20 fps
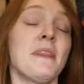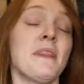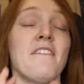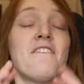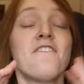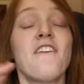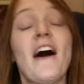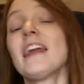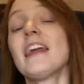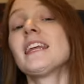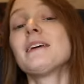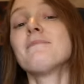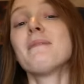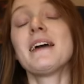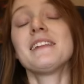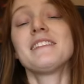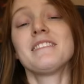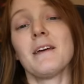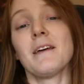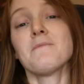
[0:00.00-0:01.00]
But they finally
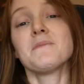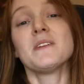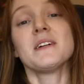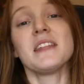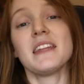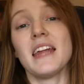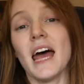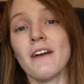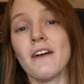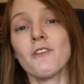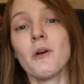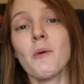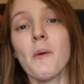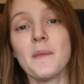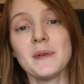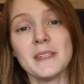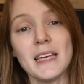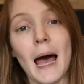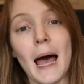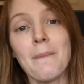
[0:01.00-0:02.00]
made something that everyone
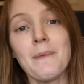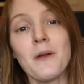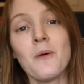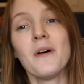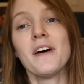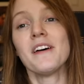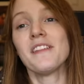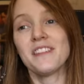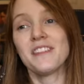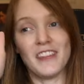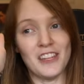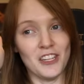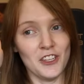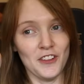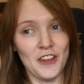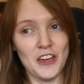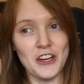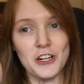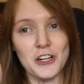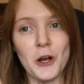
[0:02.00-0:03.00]
was happy with until
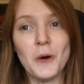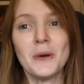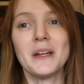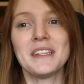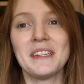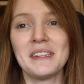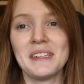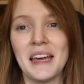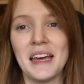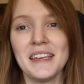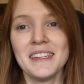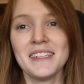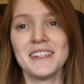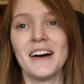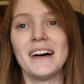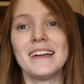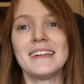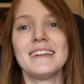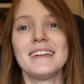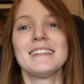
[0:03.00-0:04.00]
they showed it to test
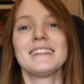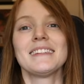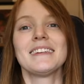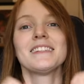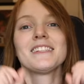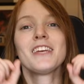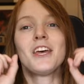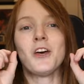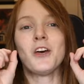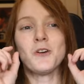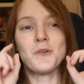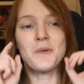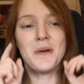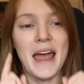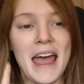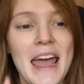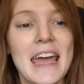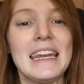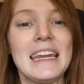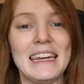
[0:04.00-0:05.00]
audiences who
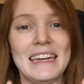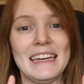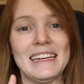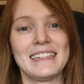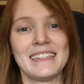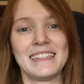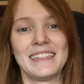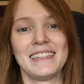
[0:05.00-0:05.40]
hated it.